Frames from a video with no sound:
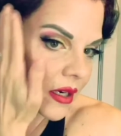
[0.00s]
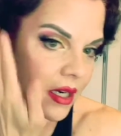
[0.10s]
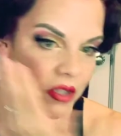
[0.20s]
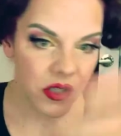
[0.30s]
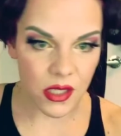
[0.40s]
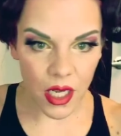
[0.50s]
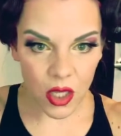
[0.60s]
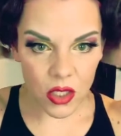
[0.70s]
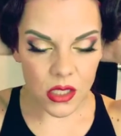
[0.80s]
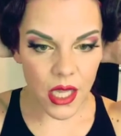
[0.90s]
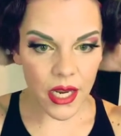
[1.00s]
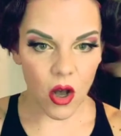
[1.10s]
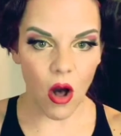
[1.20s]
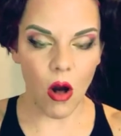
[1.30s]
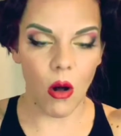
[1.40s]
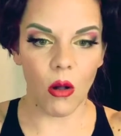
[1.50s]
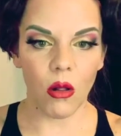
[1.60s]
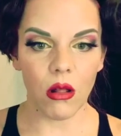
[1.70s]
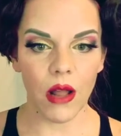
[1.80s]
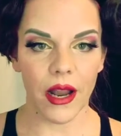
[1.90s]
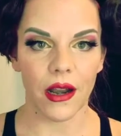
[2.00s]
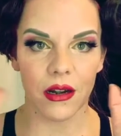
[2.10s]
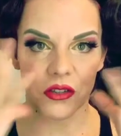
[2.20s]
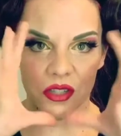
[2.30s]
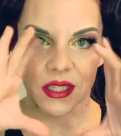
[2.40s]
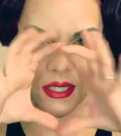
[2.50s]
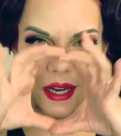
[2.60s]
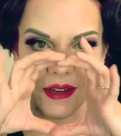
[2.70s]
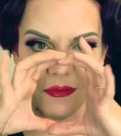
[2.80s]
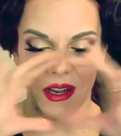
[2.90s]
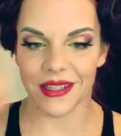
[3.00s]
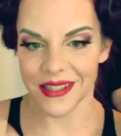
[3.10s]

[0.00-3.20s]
and I looked like all hair and just a tiny face,